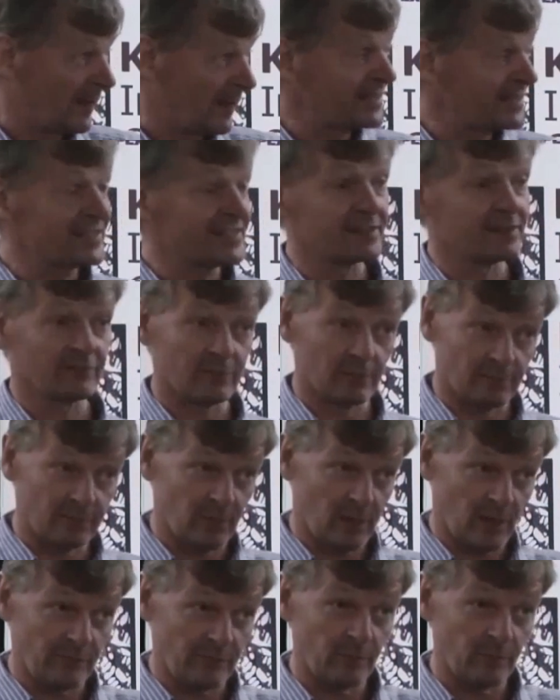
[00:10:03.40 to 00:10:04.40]
on the basis of
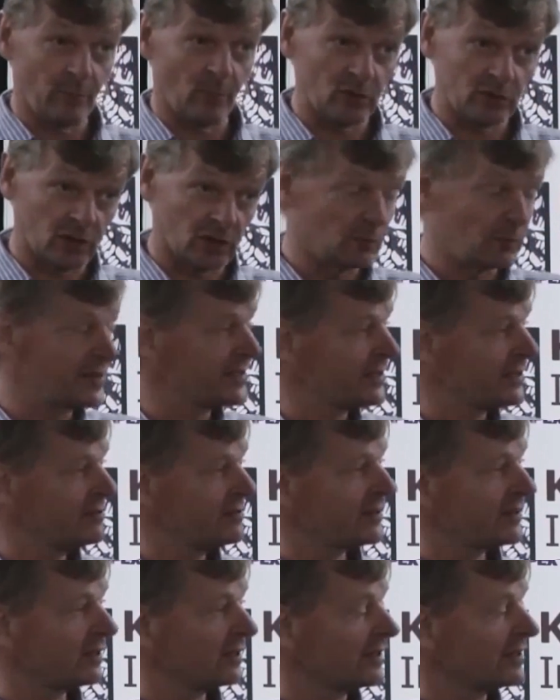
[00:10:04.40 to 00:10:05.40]
a model that was
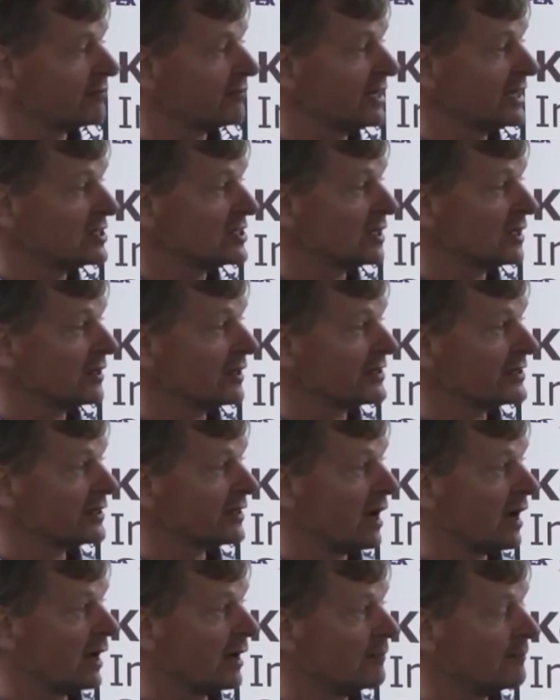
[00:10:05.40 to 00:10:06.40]
used in this region at
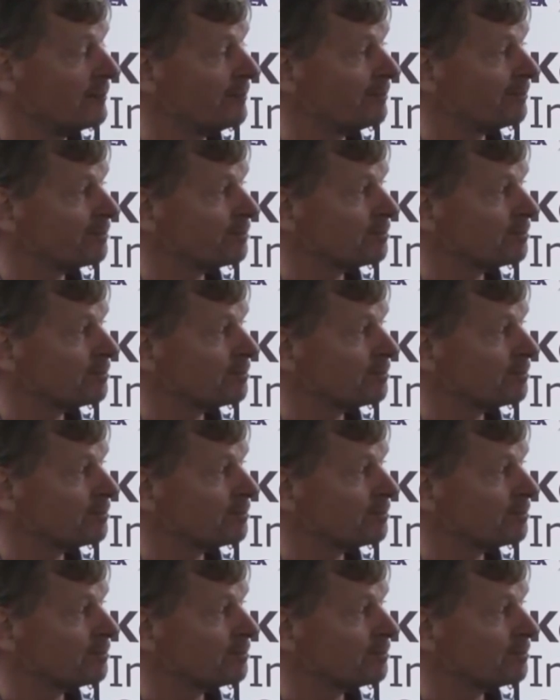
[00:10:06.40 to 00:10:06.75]
this time.